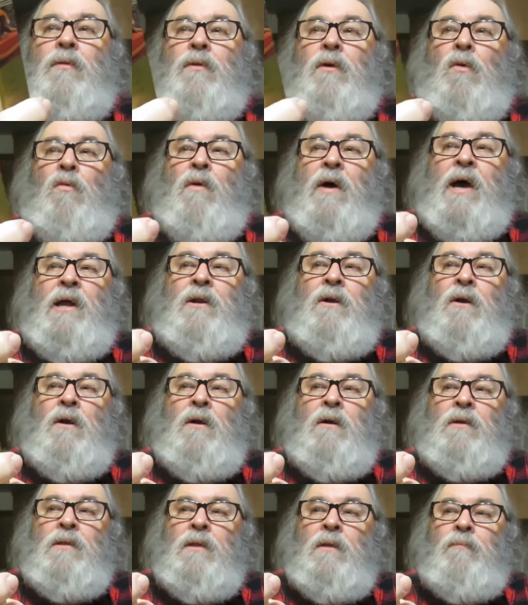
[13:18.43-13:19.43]
The Red
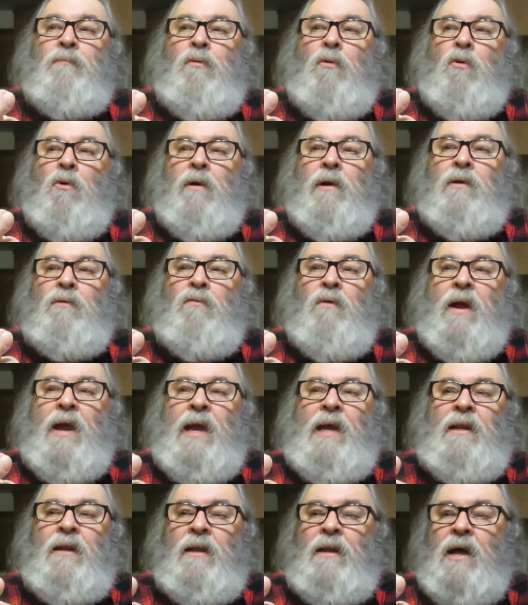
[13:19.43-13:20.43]
Earth and Pouring
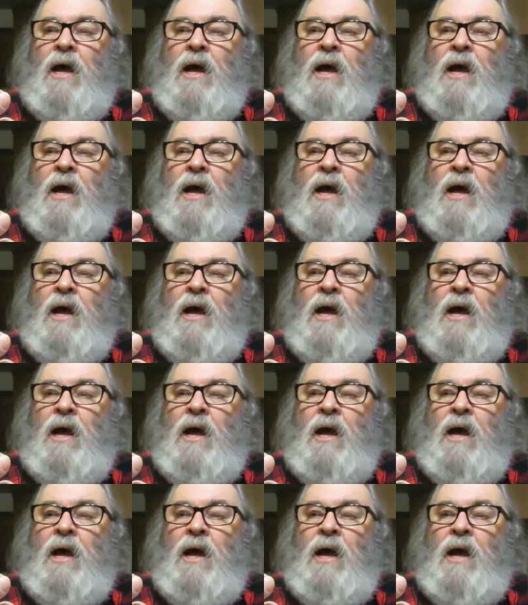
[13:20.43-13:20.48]
Rain, a